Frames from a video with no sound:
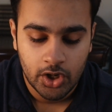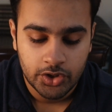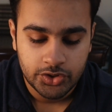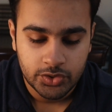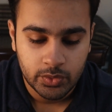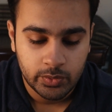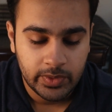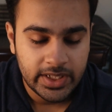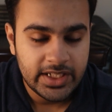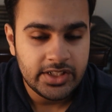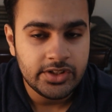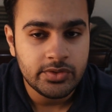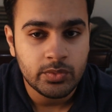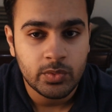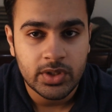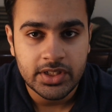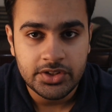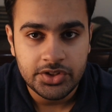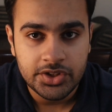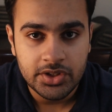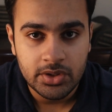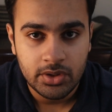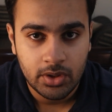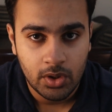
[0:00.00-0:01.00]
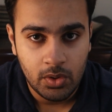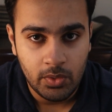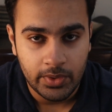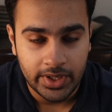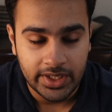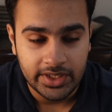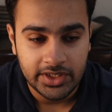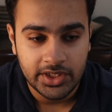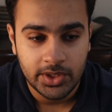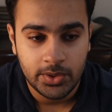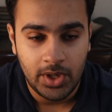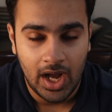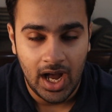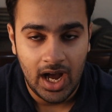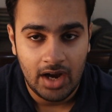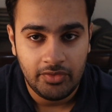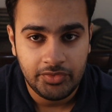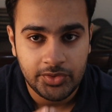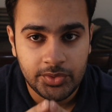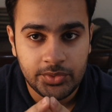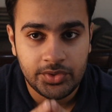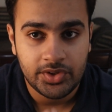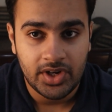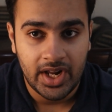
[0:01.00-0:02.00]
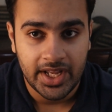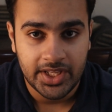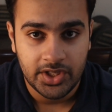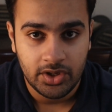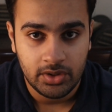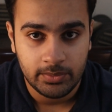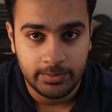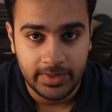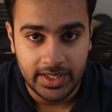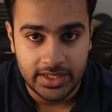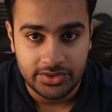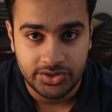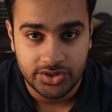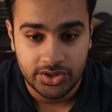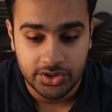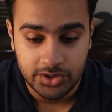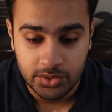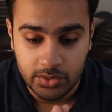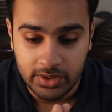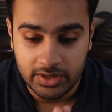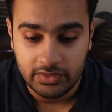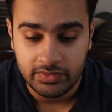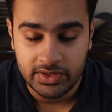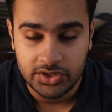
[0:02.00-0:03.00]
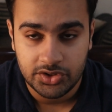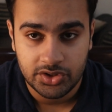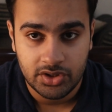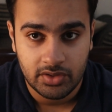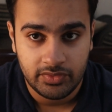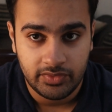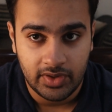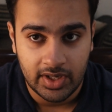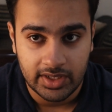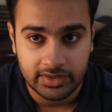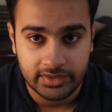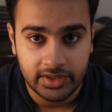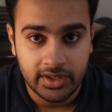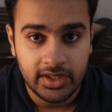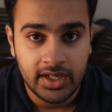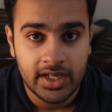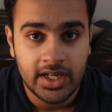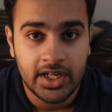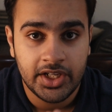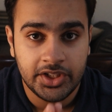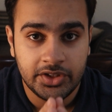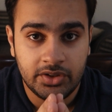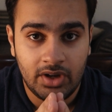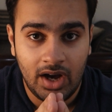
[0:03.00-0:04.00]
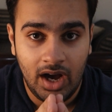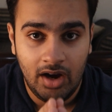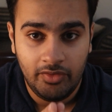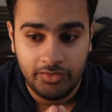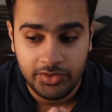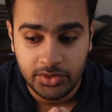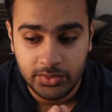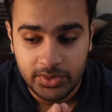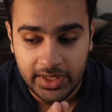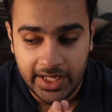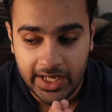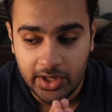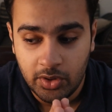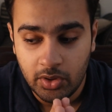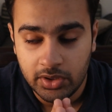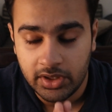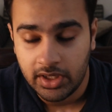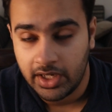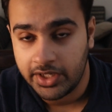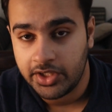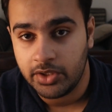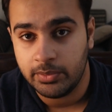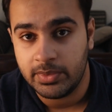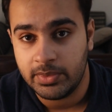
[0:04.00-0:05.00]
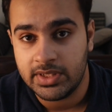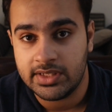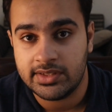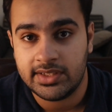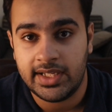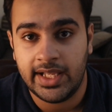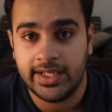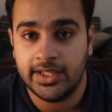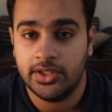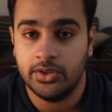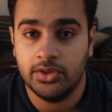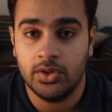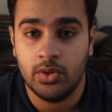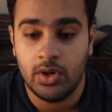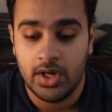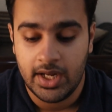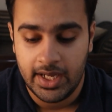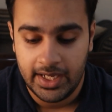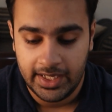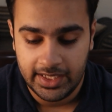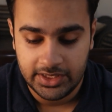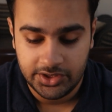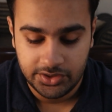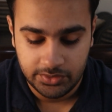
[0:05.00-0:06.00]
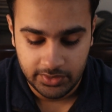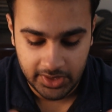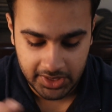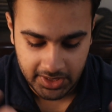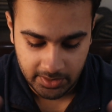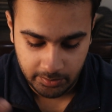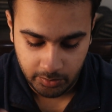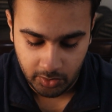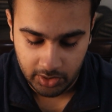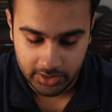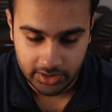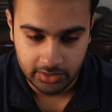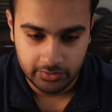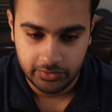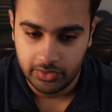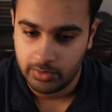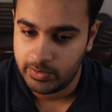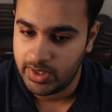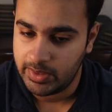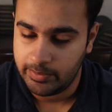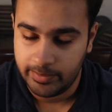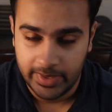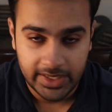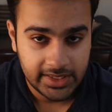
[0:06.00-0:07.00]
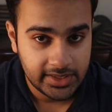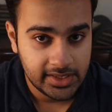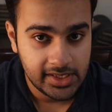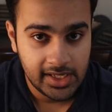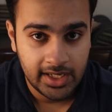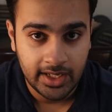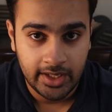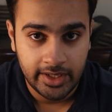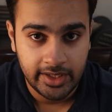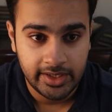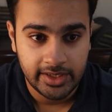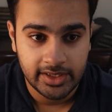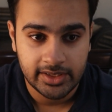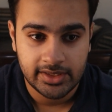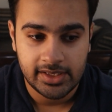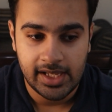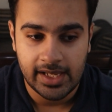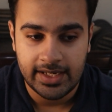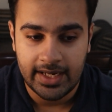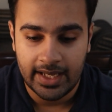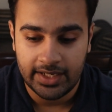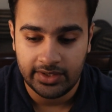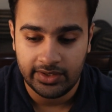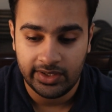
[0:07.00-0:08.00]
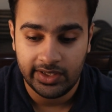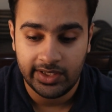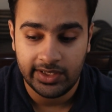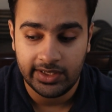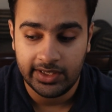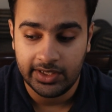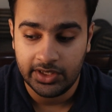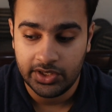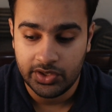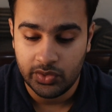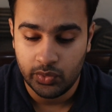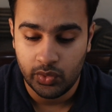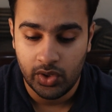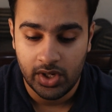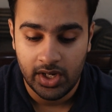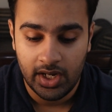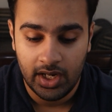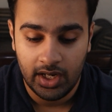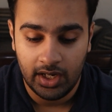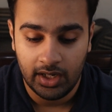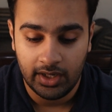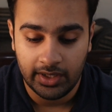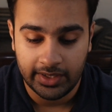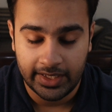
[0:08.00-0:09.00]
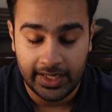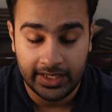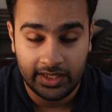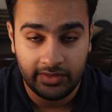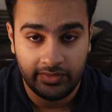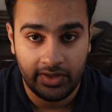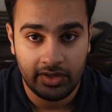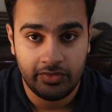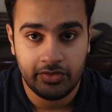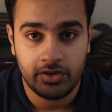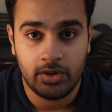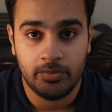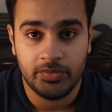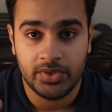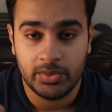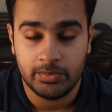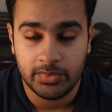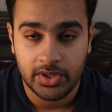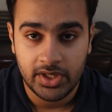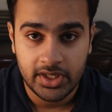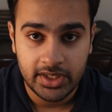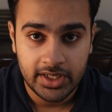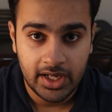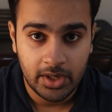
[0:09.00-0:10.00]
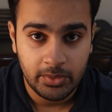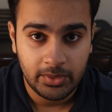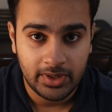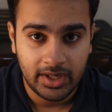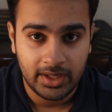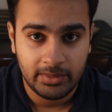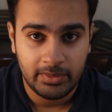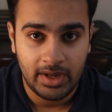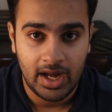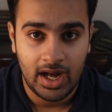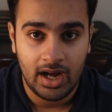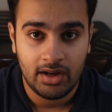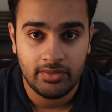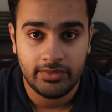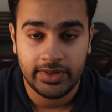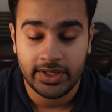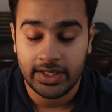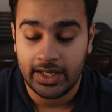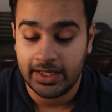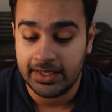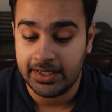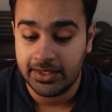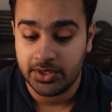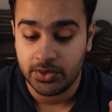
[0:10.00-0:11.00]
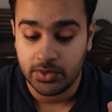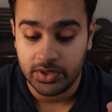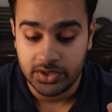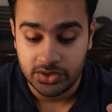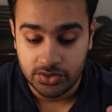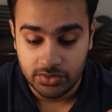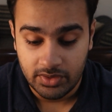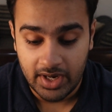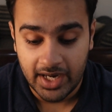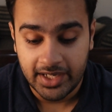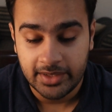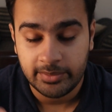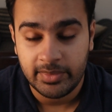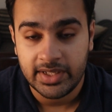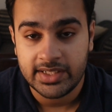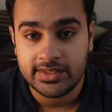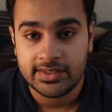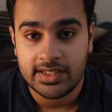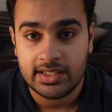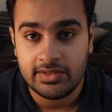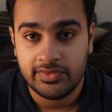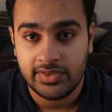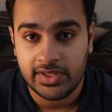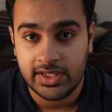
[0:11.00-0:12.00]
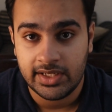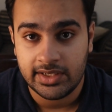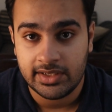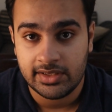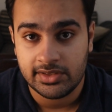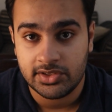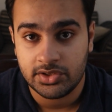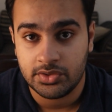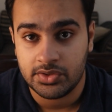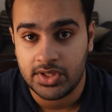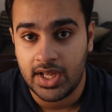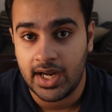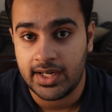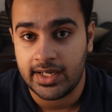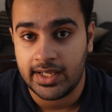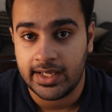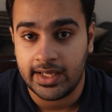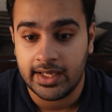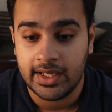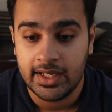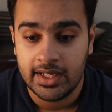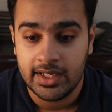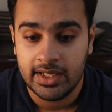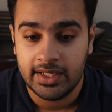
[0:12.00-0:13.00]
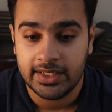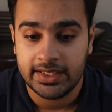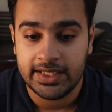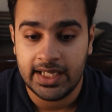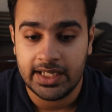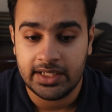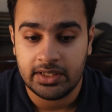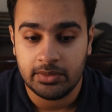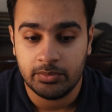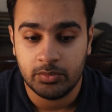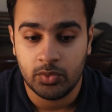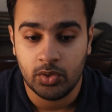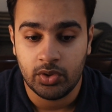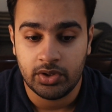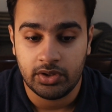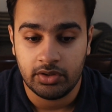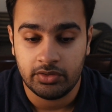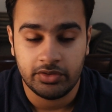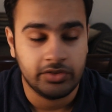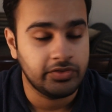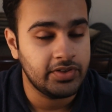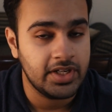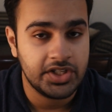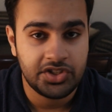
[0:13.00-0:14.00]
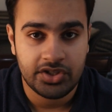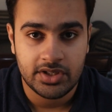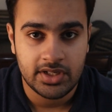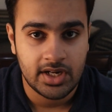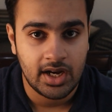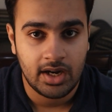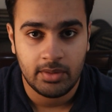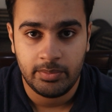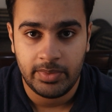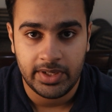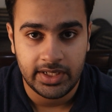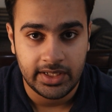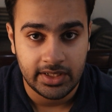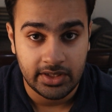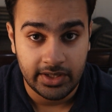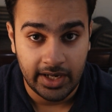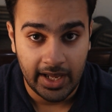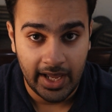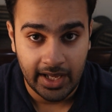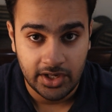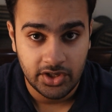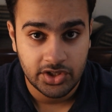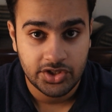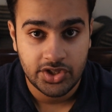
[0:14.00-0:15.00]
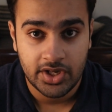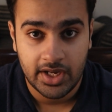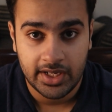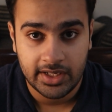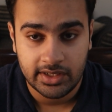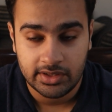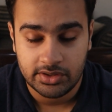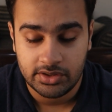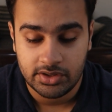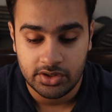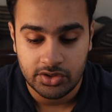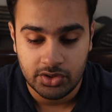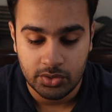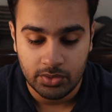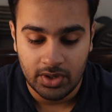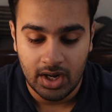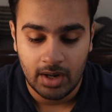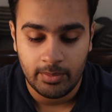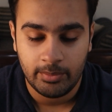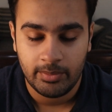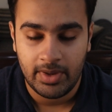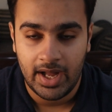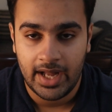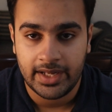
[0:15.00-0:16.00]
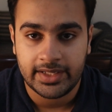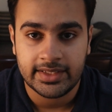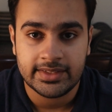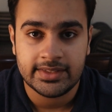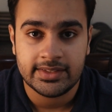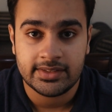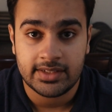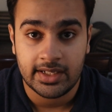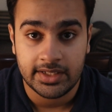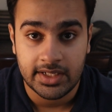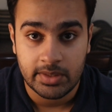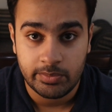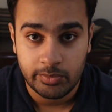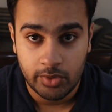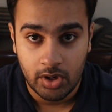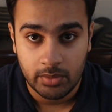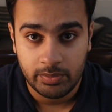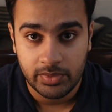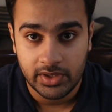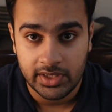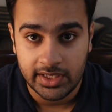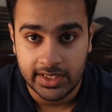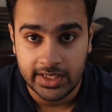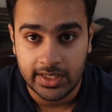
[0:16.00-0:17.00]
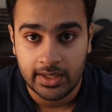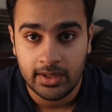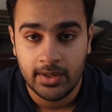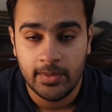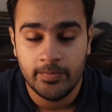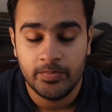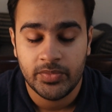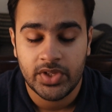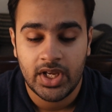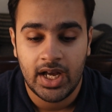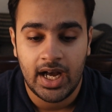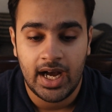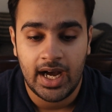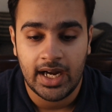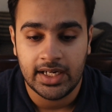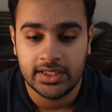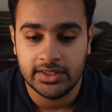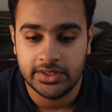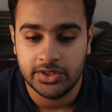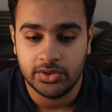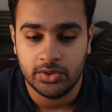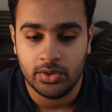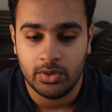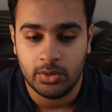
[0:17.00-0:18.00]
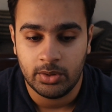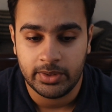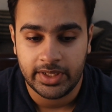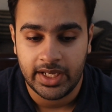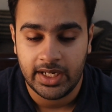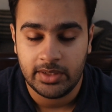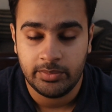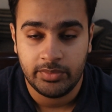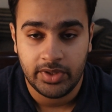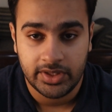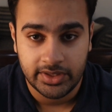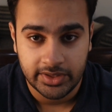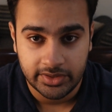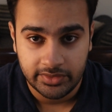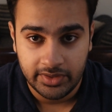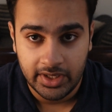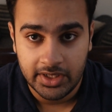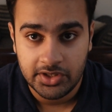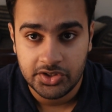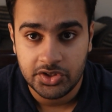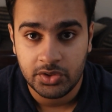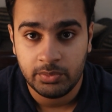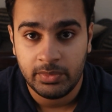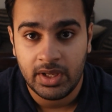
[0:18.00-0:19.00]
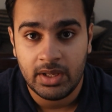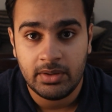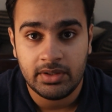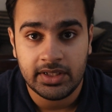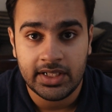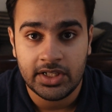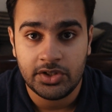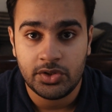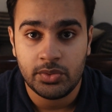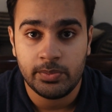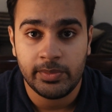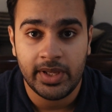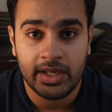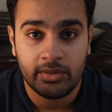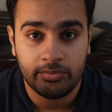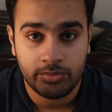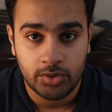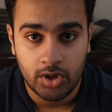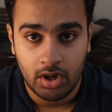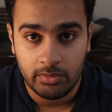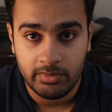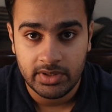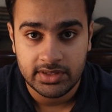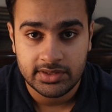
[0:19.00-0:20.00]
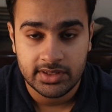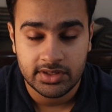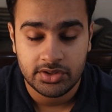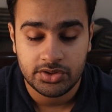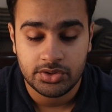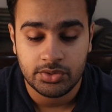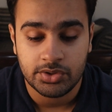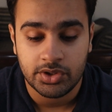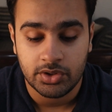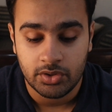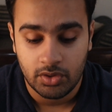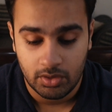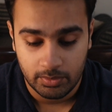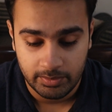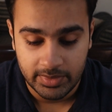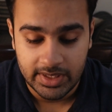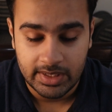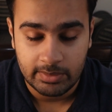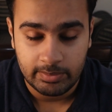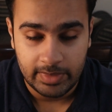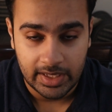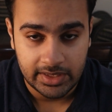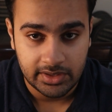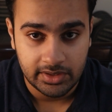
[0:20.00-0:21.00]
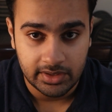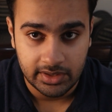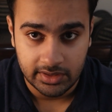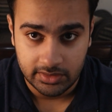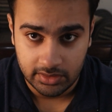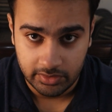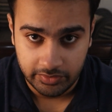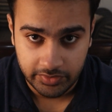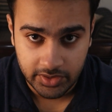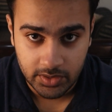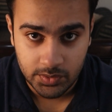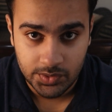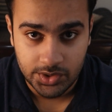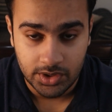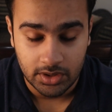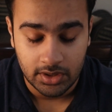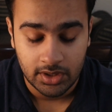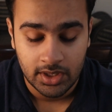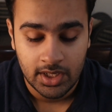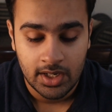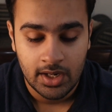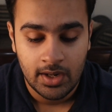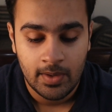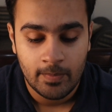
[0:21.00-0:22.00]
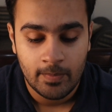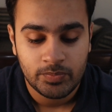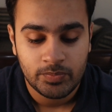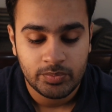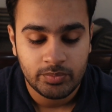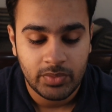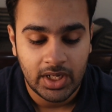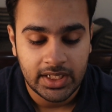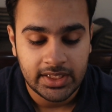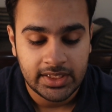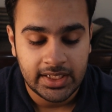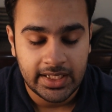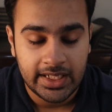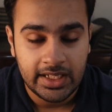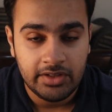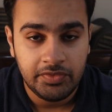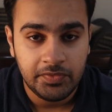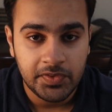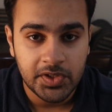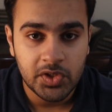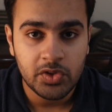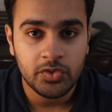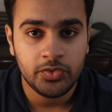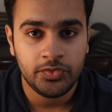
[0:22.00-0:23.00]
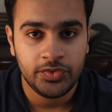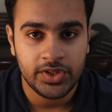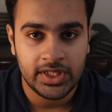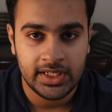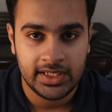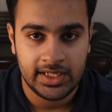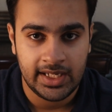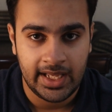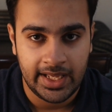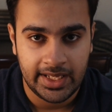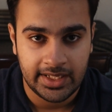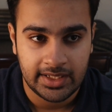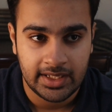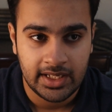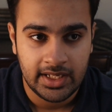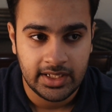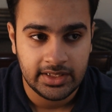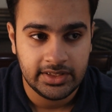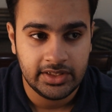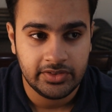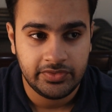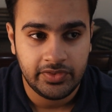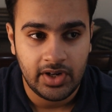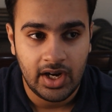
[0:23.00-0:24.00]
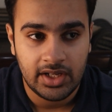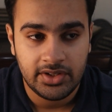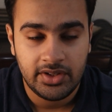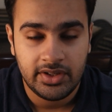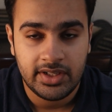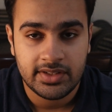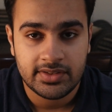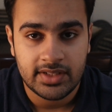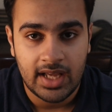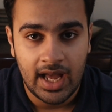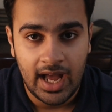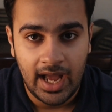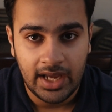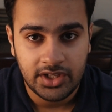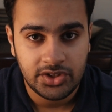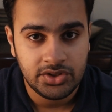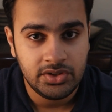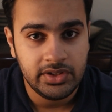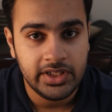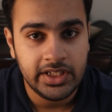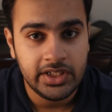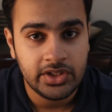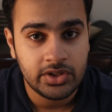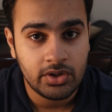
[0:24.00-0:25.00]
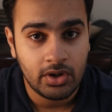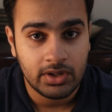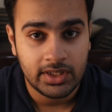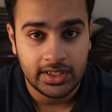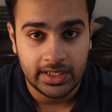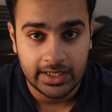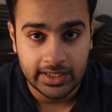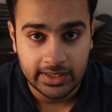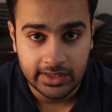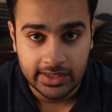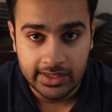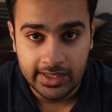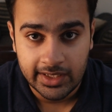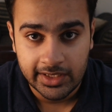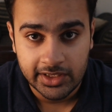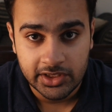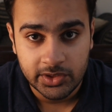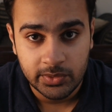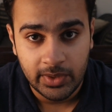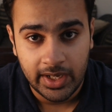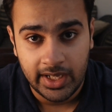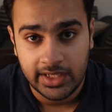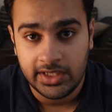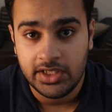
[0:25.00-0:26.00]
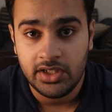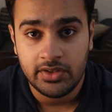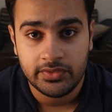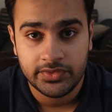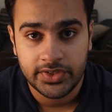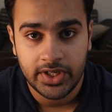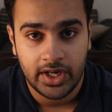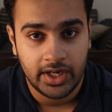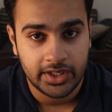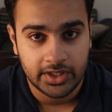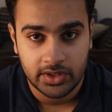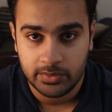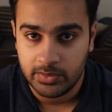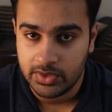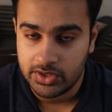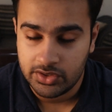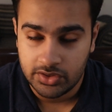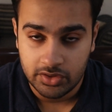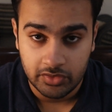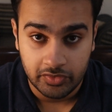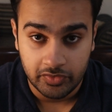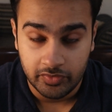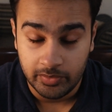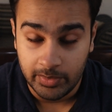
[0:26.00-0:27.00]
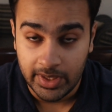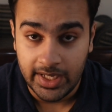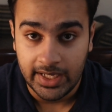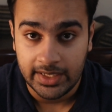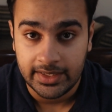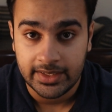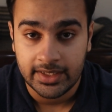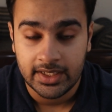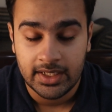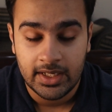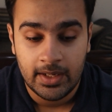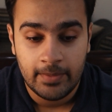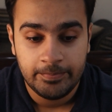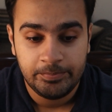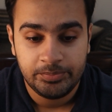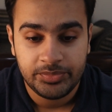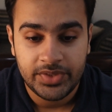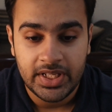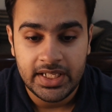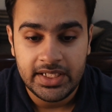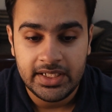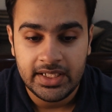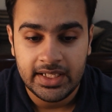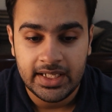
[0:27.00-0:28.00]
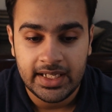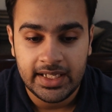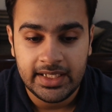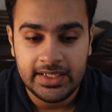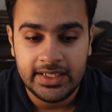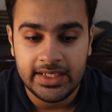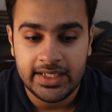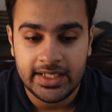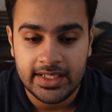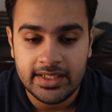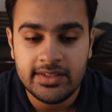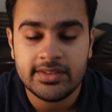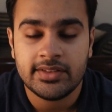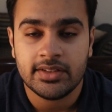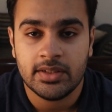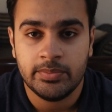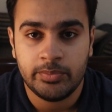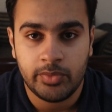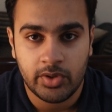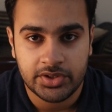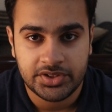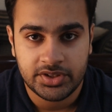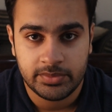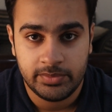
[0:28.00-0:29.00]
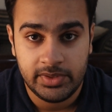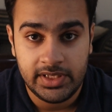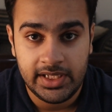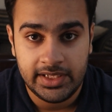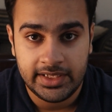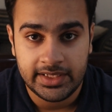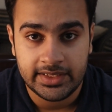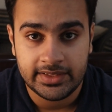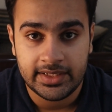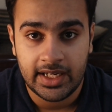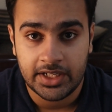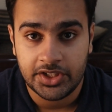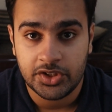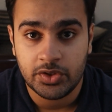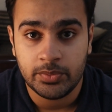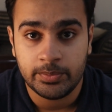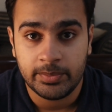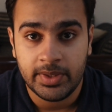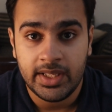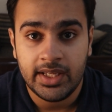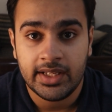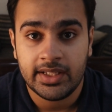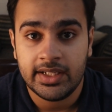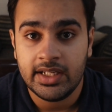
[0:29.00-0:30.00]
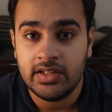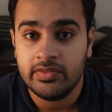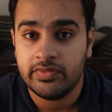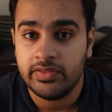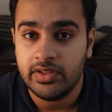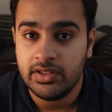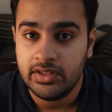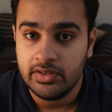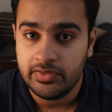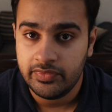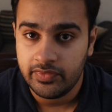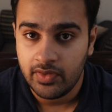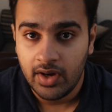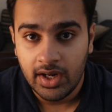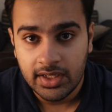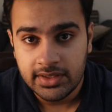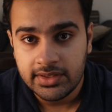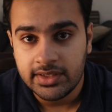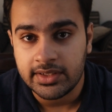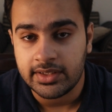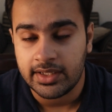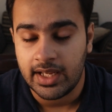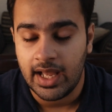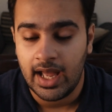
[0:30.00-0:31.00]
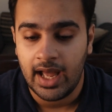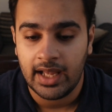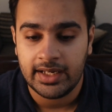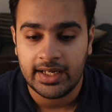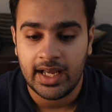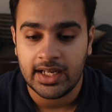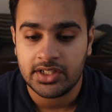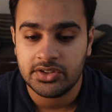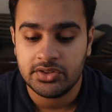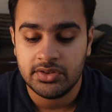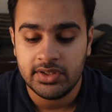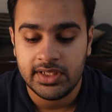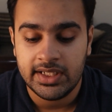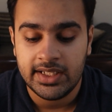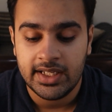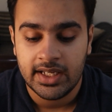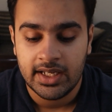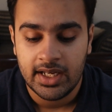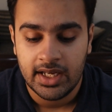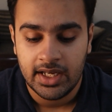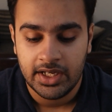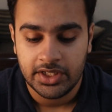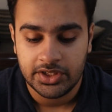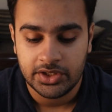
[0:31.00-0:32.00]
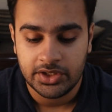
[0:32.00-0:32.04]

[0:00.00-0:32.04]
So once you go in, you have to try your best to convince your father. You have to take on arguments like, it's really important for my mental health and I really need to get away from the burnout I'm having. I need to distract myself a little so that I get more refreshed up and energized to come back and study properly and, get better grades. You may need to make promises to, be better in the future. But if you feel like the father is actually not agreeing to any of the arguments you've made, then it is a possibility that you may agree with the father and actually,